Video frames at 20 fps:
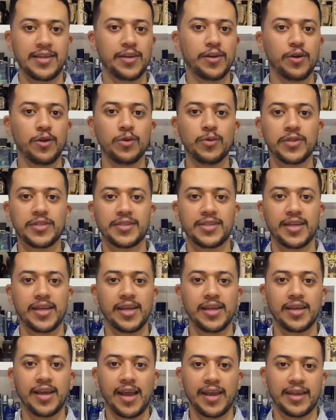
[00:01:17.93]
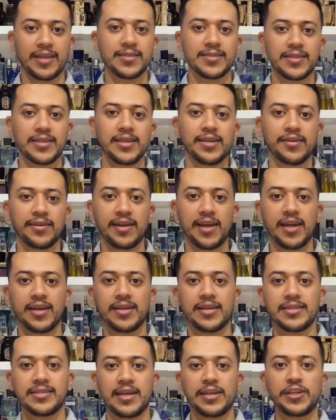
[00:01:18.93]
I always say, I can see Guerlain
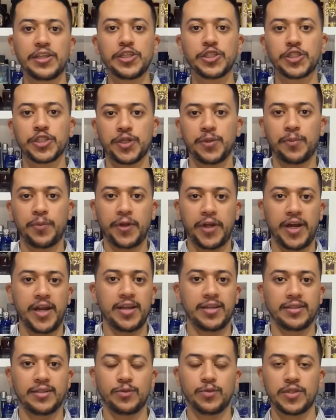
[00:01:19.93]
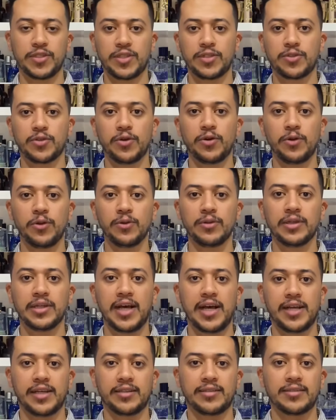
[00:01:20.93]
is a niche brand with its own
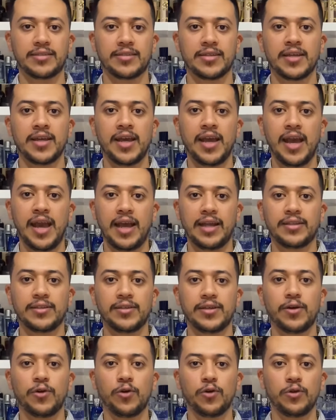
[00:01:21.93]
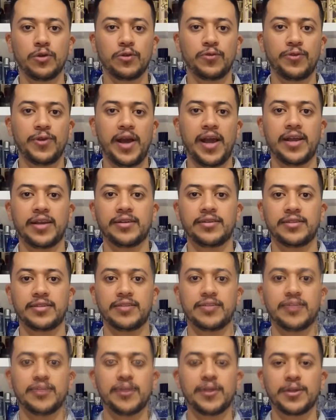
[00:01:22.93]
lines and all flankers.
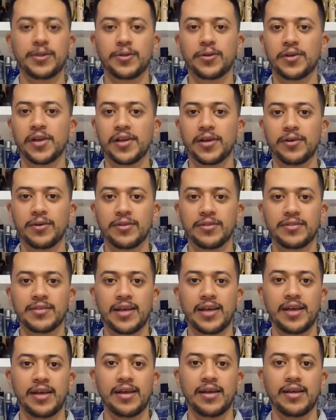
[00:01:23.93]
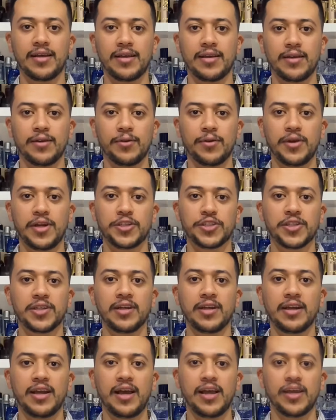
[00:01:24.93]
Whenever we are talking on the
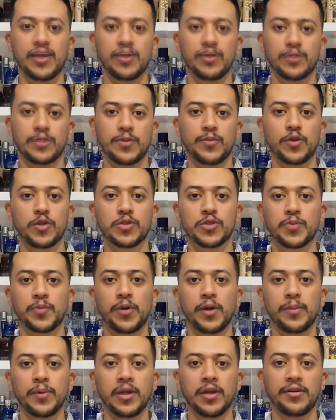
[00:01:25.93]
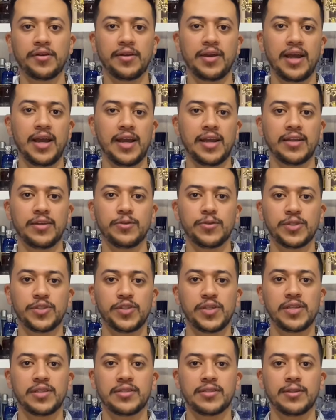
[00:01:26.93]
original line or the most popular line, which
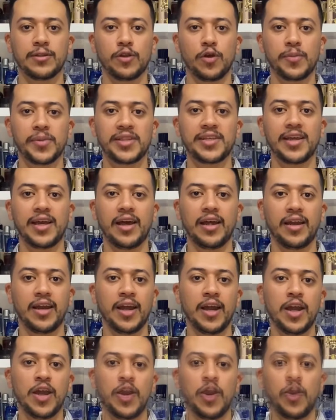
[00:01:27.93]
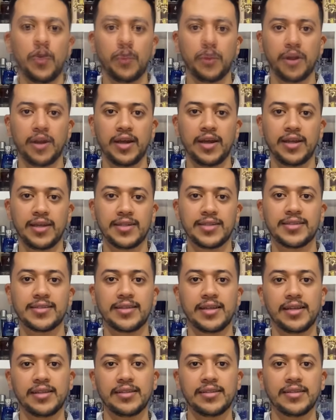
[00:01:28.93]
is L'Homme or
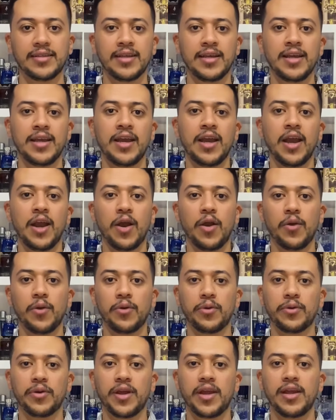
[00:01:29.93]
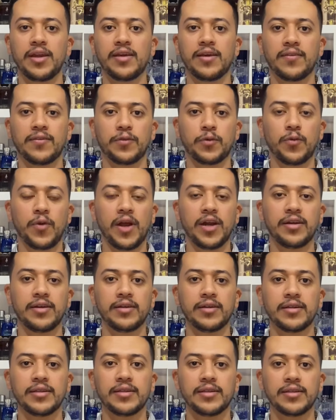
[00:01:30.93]
L'Instant or any other one,